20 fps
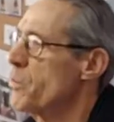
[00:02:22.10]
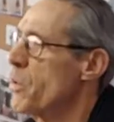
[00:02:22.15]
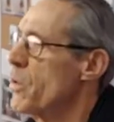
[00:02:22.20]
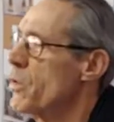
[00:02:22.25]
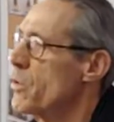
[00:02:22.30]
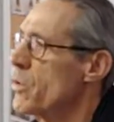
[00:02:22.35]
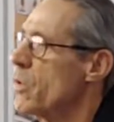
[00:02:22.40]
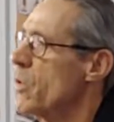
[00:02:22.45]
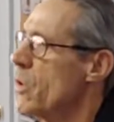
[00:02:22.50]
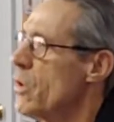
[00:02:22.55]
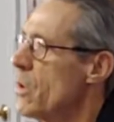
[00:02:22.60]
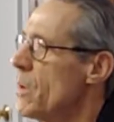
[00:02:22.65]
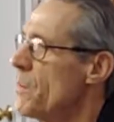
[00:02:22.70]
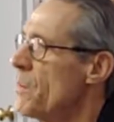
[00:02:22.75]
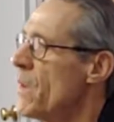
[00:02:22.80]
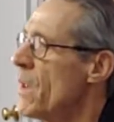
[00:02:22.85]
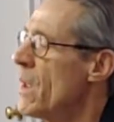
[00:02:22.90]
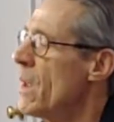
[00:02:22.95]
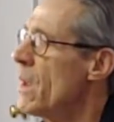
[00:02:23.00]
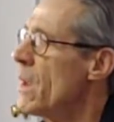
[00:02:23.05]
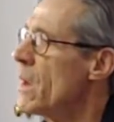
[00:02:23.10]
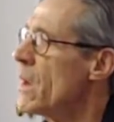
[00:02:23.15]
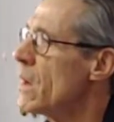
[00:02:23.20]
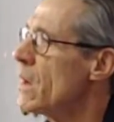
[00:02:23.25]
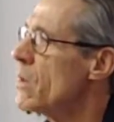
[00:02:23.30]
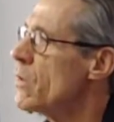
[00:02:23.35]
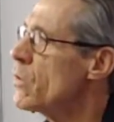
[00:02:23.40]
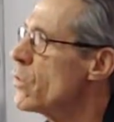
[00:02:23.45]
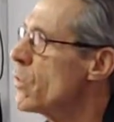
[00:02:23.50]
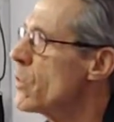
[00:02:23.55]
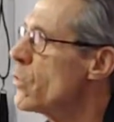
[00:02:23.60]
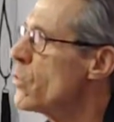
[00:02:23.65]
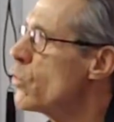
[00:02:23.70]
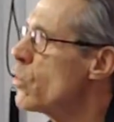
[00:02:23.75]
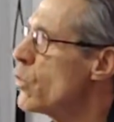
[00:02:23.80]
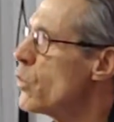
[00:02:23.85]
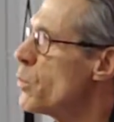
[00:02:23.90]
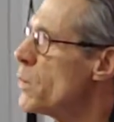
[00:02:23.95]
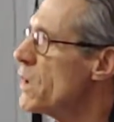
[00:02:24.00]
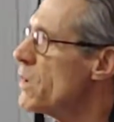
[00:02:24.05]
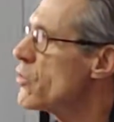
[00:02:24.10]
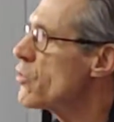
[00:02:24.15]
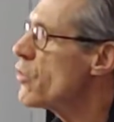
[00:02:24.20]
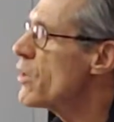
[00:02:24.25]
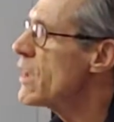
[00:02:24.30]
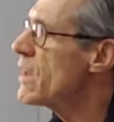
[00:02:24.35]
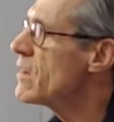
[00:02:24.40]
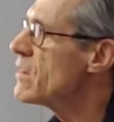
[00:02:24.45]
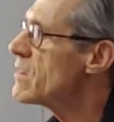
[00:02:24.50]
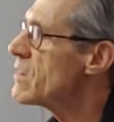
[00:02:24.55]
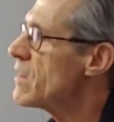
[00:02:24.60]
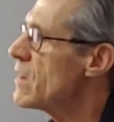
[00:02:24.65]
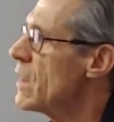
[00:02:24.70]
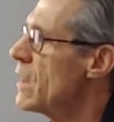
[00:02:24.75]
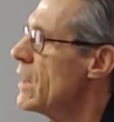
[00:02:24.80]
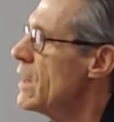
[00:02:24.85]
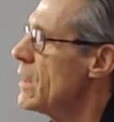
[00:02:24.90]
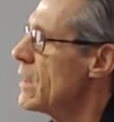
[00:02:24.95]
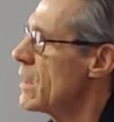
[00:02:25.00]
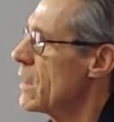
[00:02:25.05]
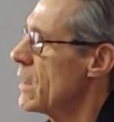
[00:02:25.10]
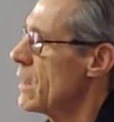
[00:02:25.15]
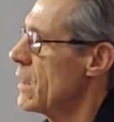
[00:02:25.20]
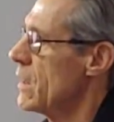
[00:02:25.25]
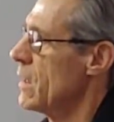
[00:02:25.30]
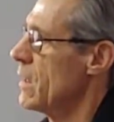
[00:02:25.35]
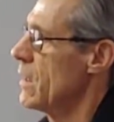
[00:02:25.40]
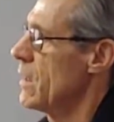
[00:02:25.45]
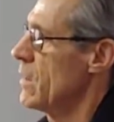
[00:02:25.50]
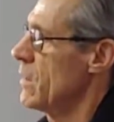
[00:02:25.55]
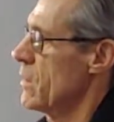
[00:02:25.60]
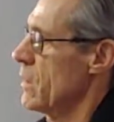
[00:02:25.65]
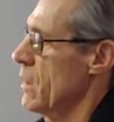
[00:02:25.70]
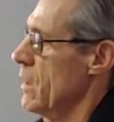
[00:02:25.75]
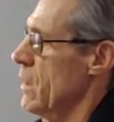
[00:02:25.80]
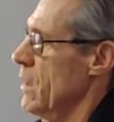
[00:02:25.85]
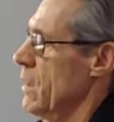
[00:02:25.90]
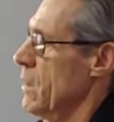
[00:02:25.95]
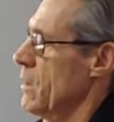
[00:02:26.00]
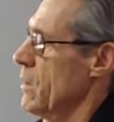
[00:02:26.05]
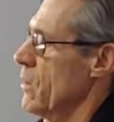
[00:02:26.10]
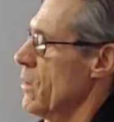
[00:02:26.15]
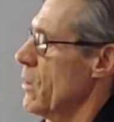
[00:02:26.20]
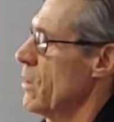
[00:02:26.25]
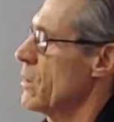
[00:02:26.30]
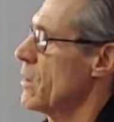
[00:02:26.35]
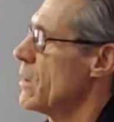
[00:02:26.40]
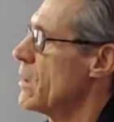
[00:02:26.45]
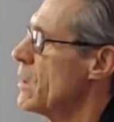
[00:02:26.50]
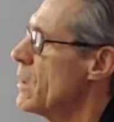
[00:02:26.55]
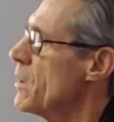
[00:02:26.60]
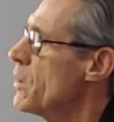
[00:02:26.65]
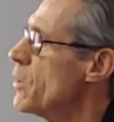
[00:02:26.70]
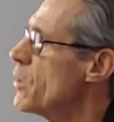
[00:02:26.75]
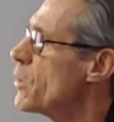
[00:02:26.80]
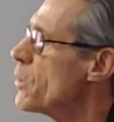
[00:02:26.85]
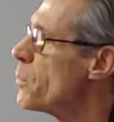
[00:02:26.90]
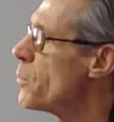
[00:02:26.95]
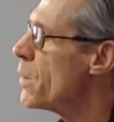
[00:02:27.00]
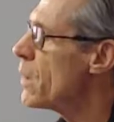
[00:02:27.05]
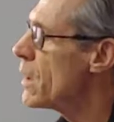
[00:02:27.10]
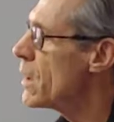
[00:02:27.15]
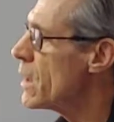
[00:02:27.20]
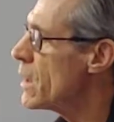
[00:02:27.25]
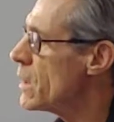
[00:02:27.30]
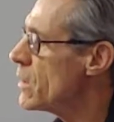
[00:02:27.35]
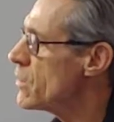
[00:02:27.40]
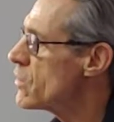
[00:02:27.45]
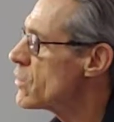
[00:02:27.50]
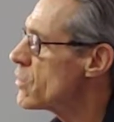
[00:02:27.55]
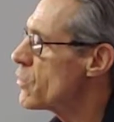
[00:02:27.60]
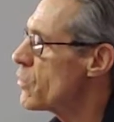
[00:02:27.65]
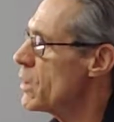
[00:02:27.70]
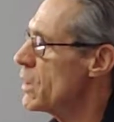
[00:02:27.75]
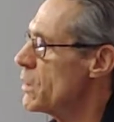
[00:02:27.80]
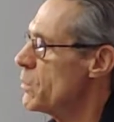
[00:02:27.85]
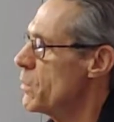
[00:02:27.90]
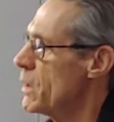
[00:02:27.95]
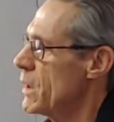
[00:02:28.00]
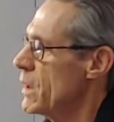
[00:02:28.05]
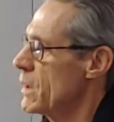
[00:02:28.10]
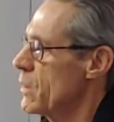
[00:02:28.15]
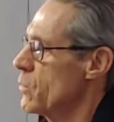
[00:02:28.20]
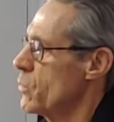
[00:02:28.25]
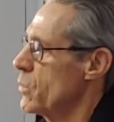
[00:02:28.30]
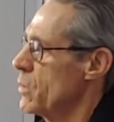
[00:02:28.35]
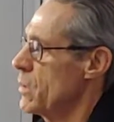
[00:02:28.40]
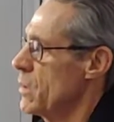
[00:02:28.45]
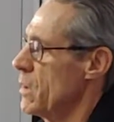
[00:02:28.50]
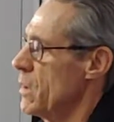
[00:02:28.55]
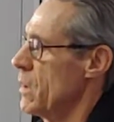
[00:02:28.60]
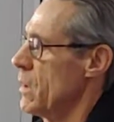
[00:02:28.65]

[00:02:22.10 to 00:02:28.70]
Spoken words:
protocol, and you will be translating the head on a linear plane straight backward,